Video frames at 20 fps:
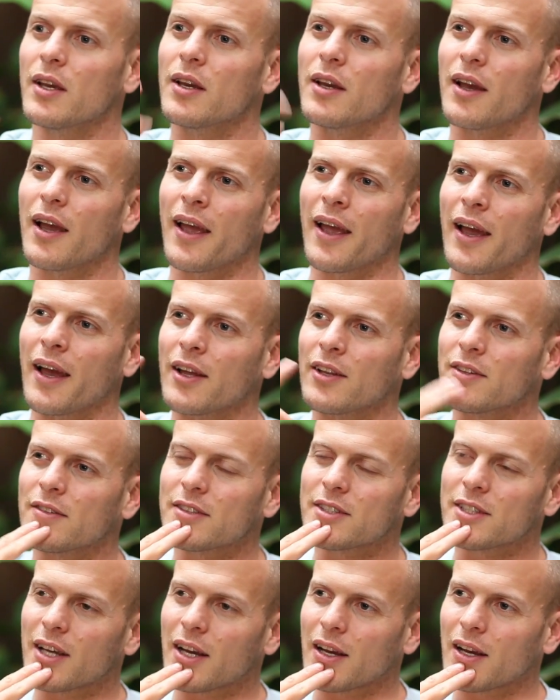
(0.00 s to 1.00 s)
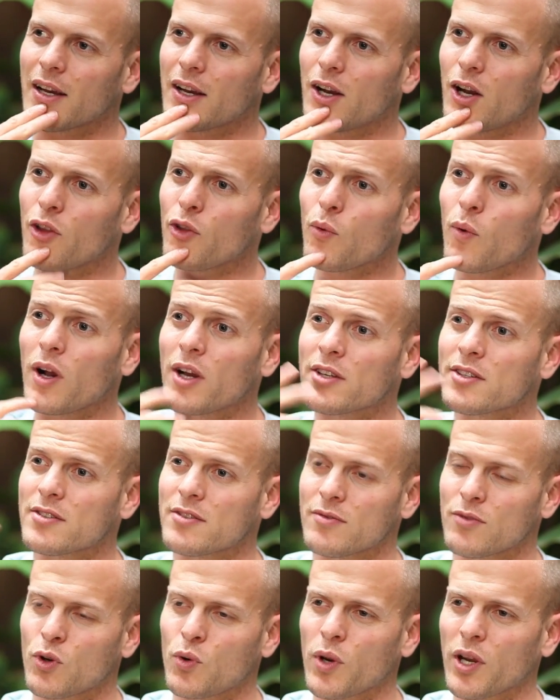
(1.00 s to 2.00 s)
And
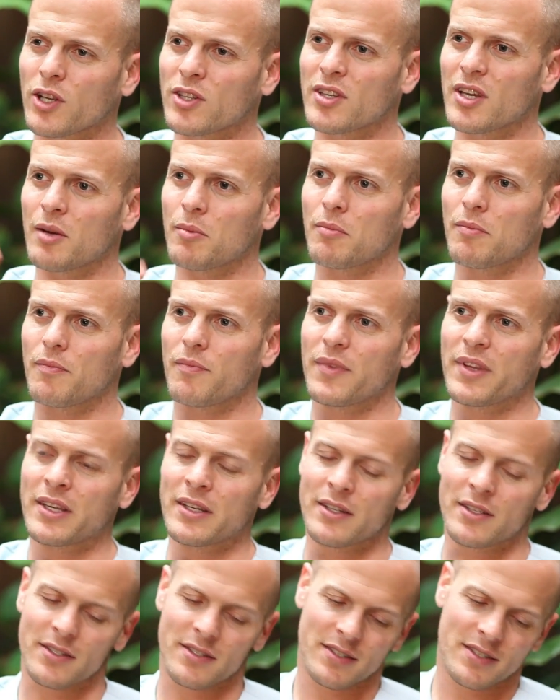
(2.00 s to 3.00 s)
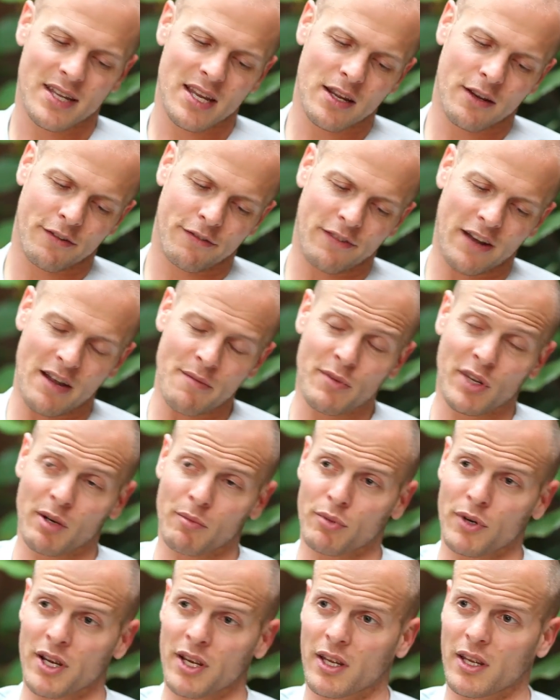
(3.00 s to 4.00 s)
otherwise, quick tip is take a
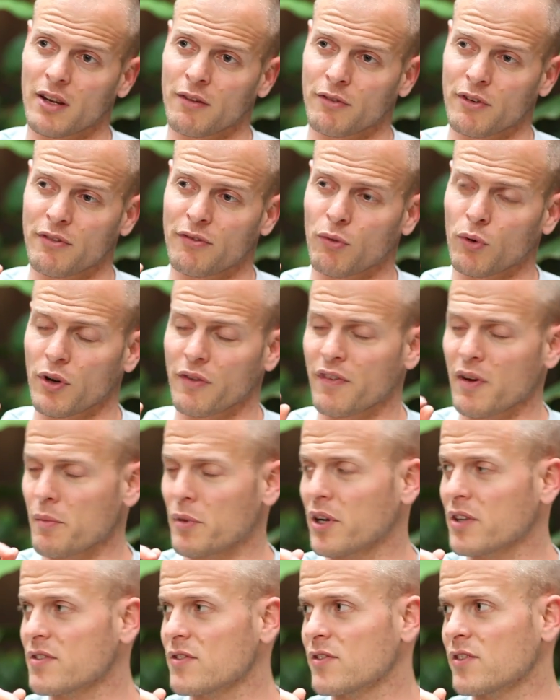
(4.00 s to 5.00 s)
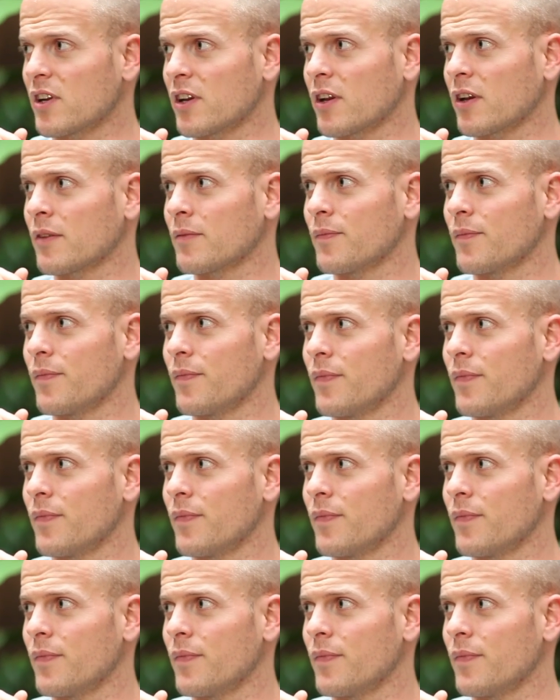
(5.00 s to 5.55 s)
5-minute break every 45 minutes of studying.